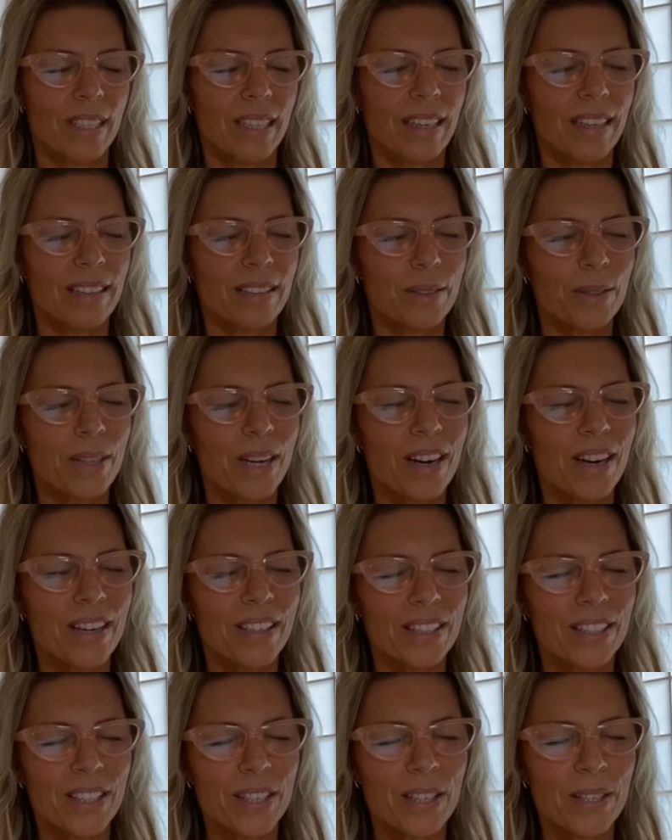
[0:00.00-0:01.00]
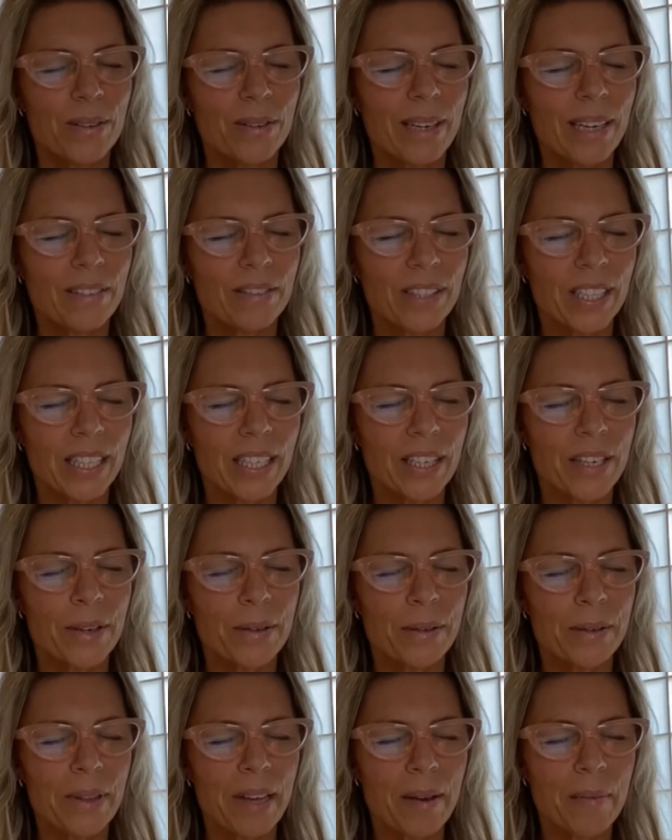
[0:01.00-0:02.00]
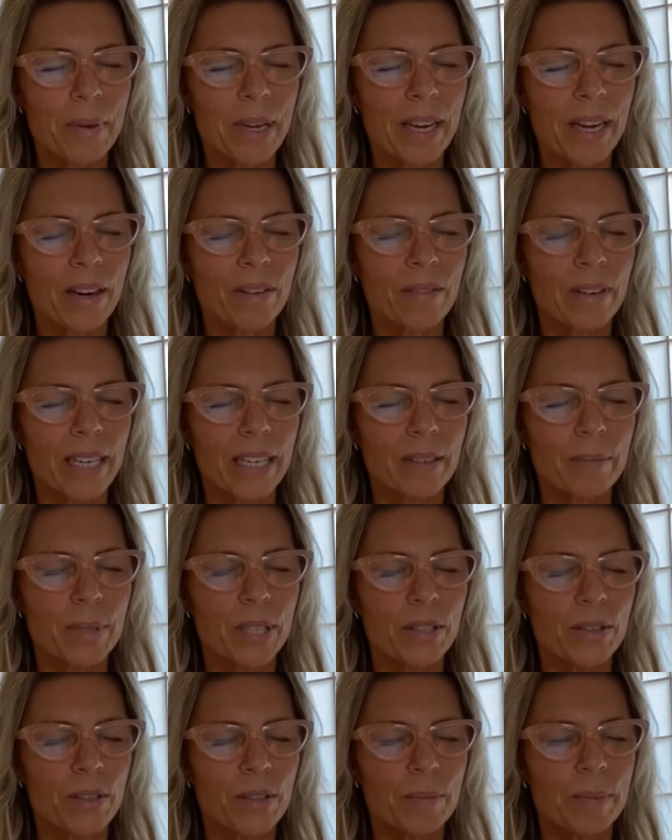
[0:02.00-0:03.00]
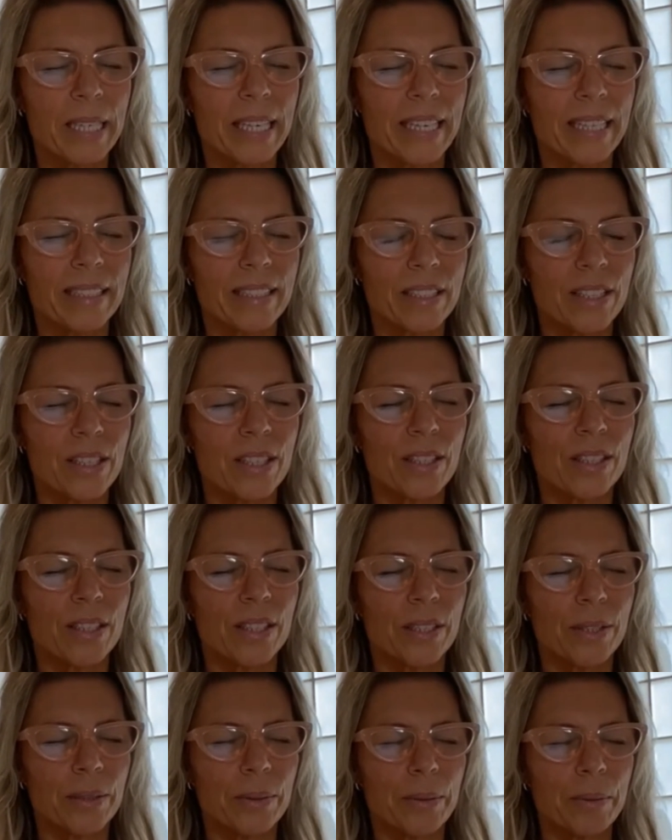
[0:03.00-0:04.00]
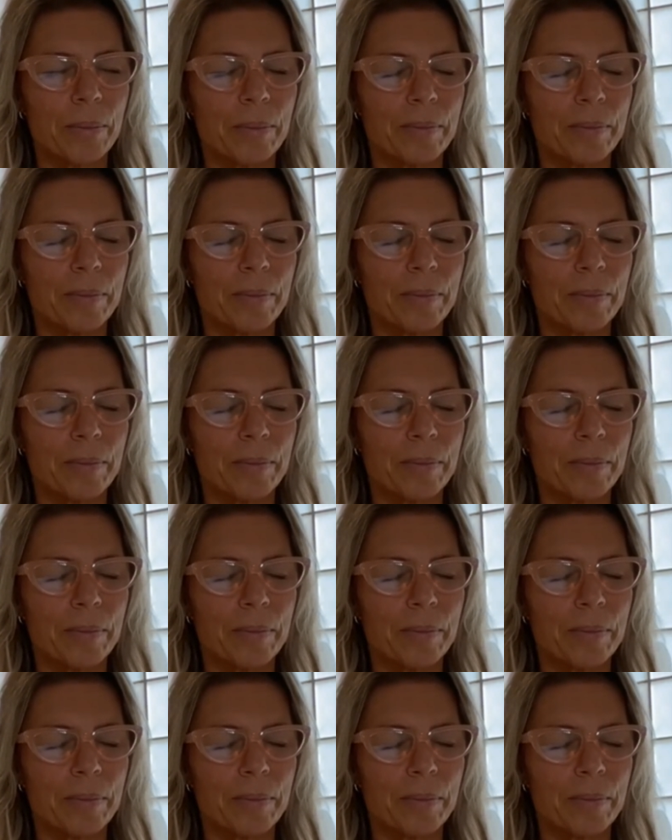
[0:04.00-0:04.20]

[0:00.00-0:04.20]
And those hearts are you loving you. They're being reabsorbed into you.